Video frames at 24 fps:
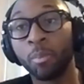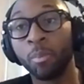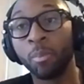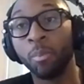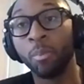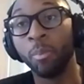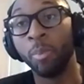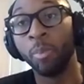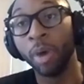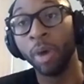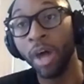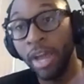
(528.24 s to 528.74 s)

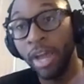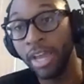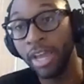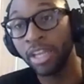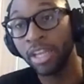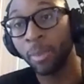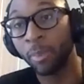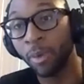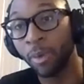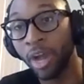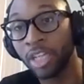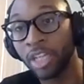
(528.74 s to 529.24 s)
But in
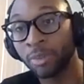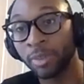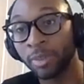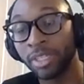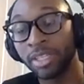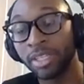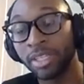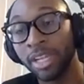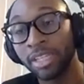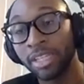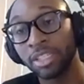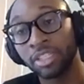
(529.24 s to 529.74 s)
the
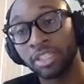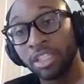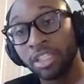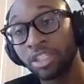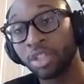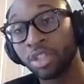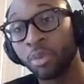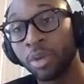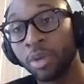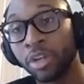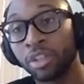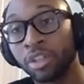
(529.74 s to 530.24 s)
prospecting, that's
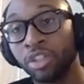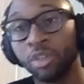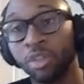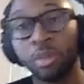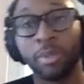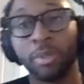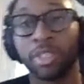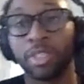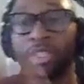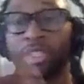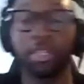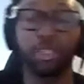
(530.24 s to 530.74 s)
essentially what you're doing
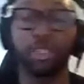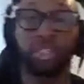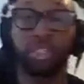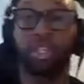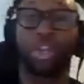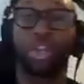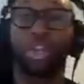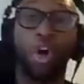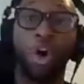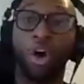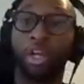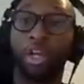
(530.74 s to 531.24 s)
by sending this
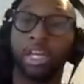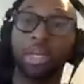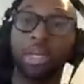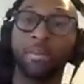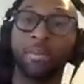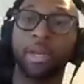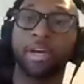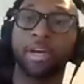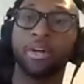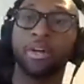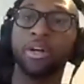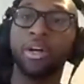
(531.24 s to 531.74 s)
long
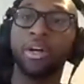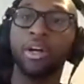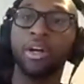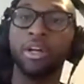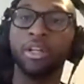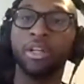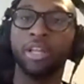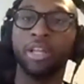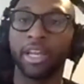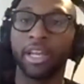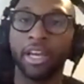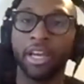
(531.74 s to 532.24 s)
email.
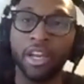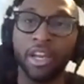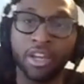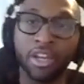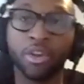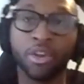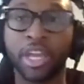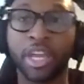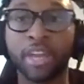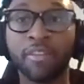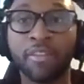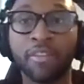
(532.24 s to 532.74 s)
Like,
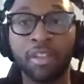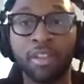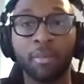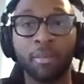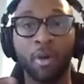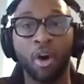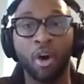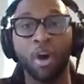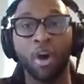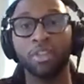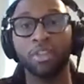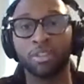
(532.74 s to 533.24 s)
you're giving them
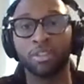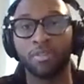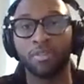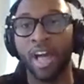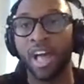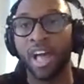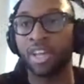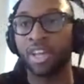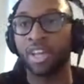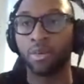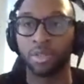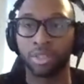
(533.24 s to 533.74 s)
all this
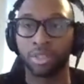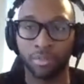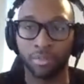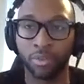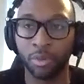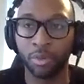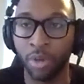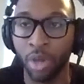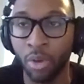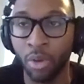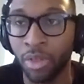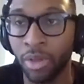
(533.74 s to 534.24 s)
value as if you
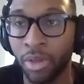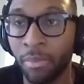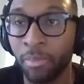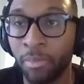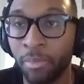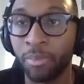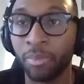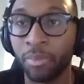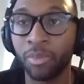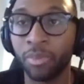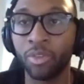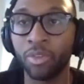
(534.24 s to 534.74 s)
know them.
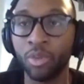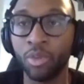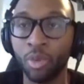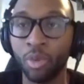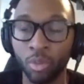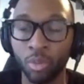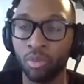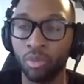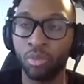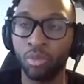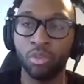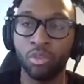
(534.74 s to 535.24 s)

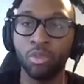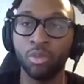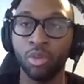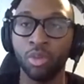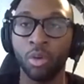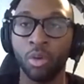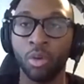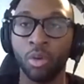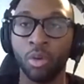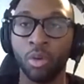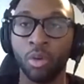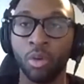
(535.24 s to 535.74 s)
You
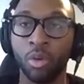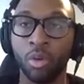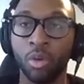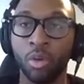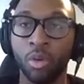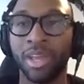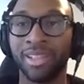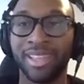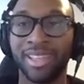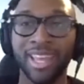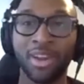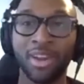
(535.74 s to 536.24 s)
don't know them
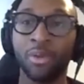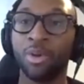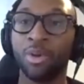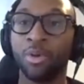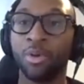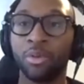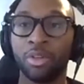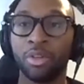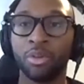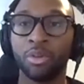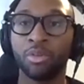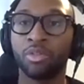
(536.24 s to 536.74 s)
yet. They don't
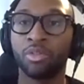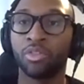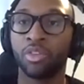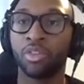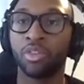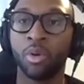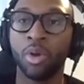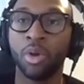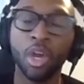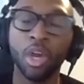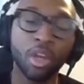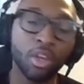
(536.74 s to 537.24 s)
know you.
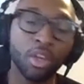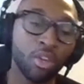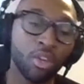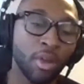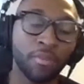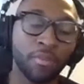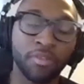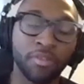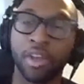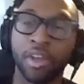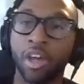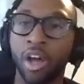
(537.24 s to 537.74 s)
So you
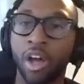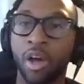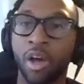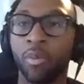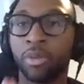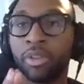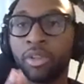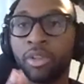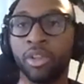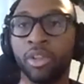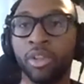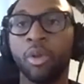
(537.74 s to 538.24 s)
have to come
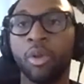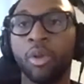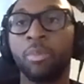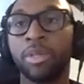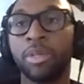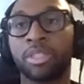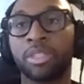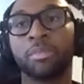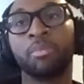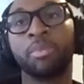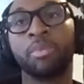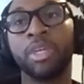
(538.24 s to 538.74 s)
with little
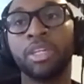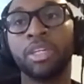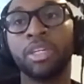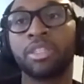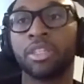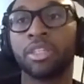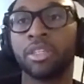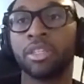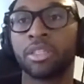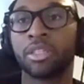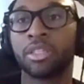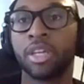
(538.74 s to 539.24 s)
bits and
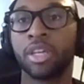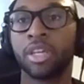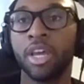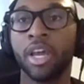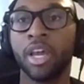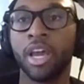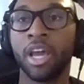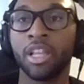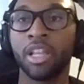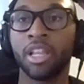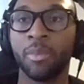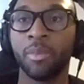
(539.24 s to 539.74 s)
pieces
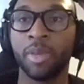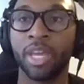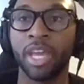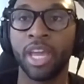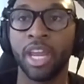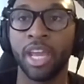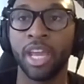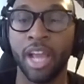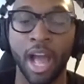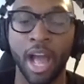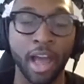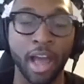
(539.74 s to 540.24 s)
in the
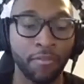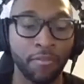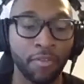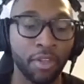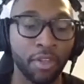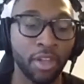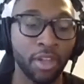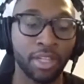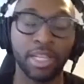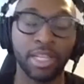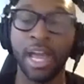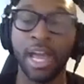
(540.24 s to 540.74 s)
beginning. I feel
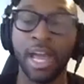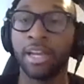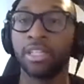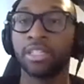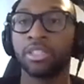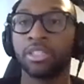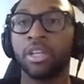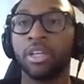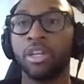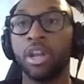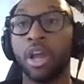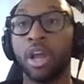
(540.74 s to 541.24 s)
like that
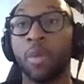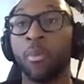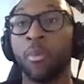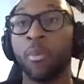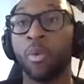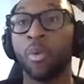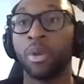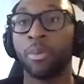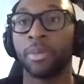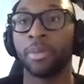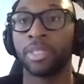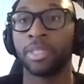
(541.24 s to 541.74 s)
is the number
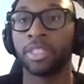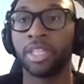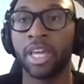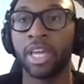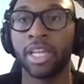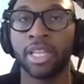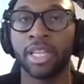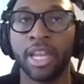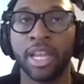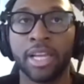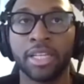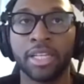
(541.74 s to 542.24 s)
one
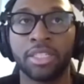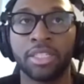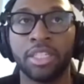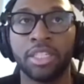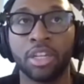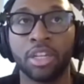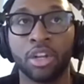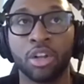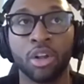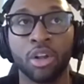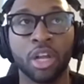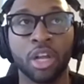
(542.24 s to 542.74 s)
mistake that I see
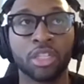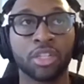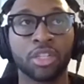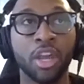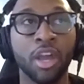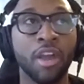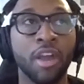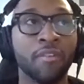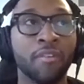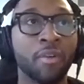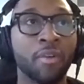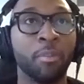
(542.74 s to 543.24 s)
across
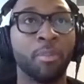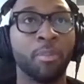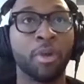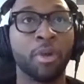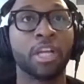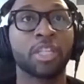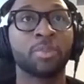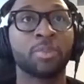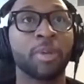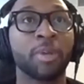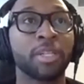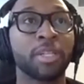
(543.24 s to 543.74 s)
from
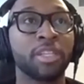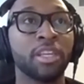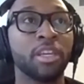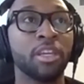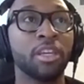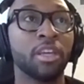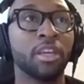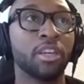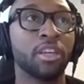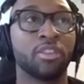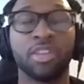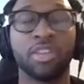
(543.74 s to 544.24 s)

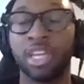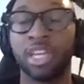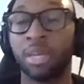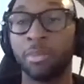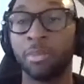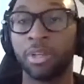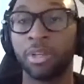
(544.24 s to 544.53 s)
prospecting is the emails